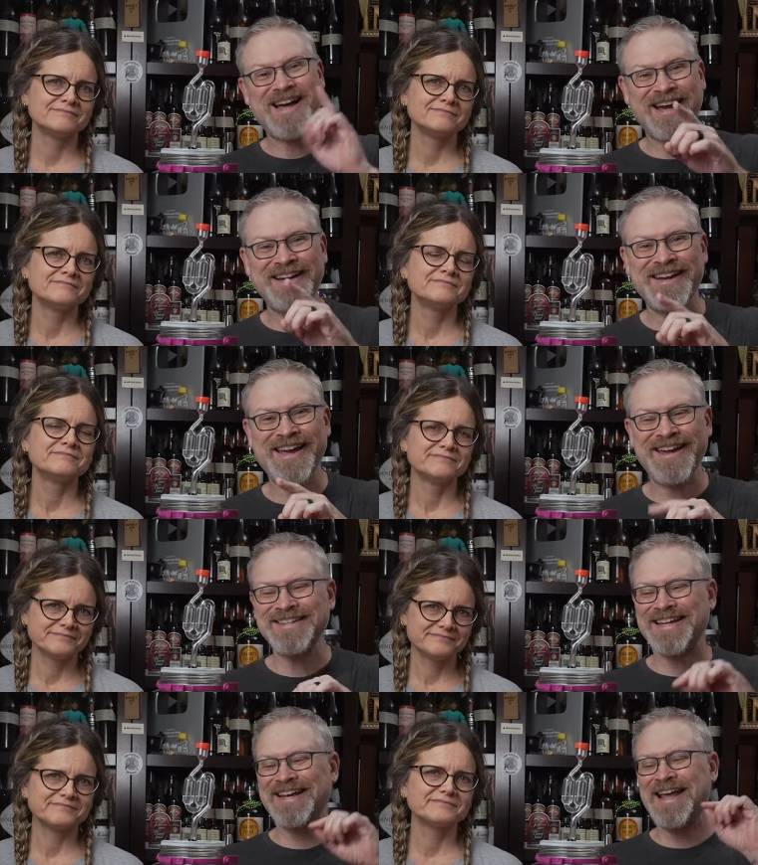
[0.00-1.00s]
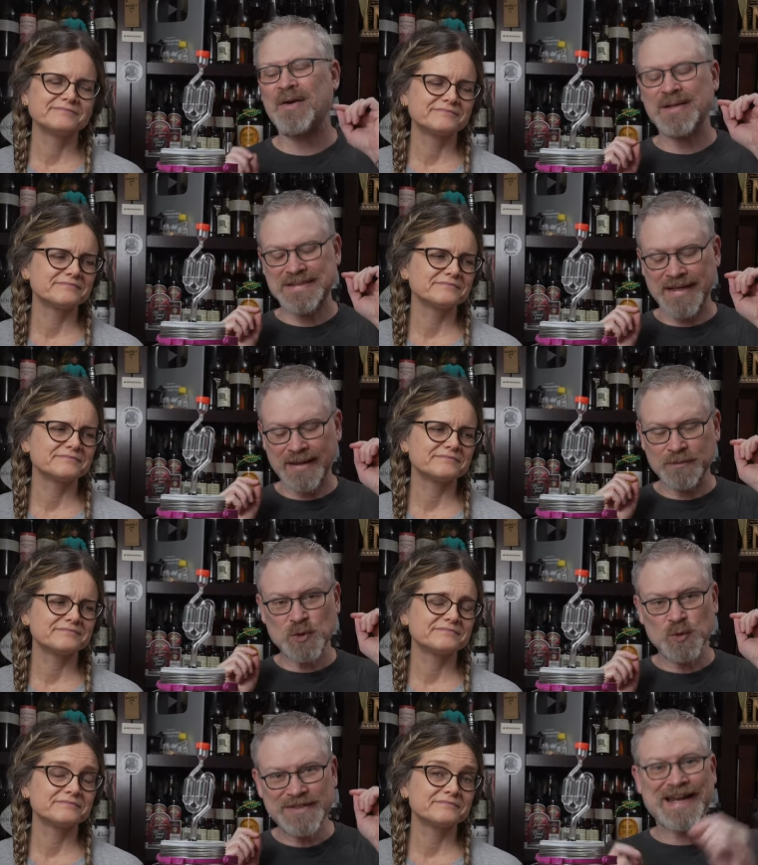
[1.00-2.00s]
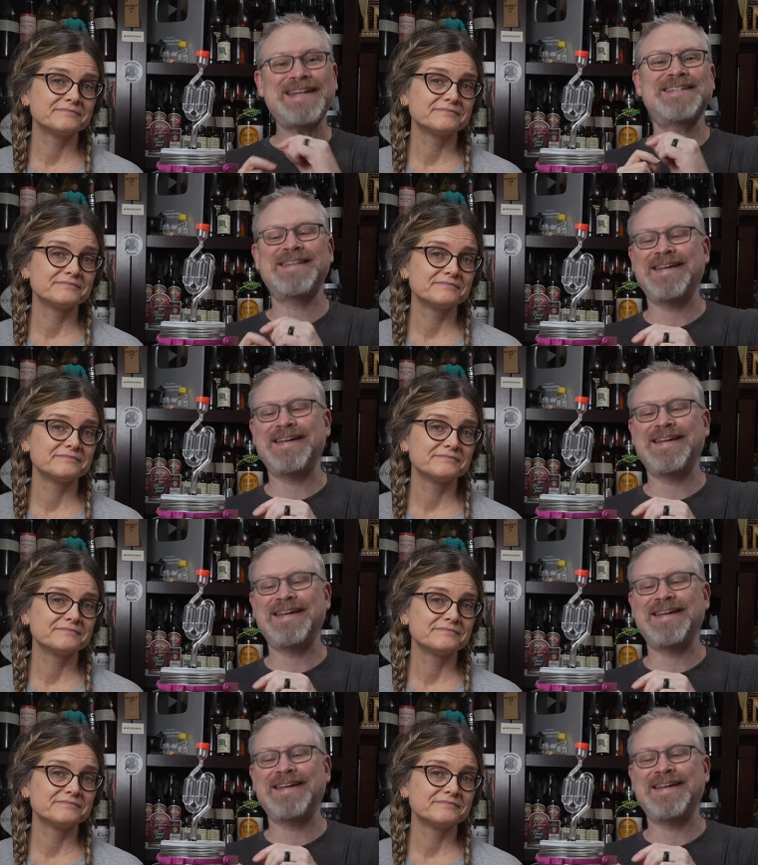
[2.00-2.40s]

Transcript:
Speaker 1: nine days and now it is time to taste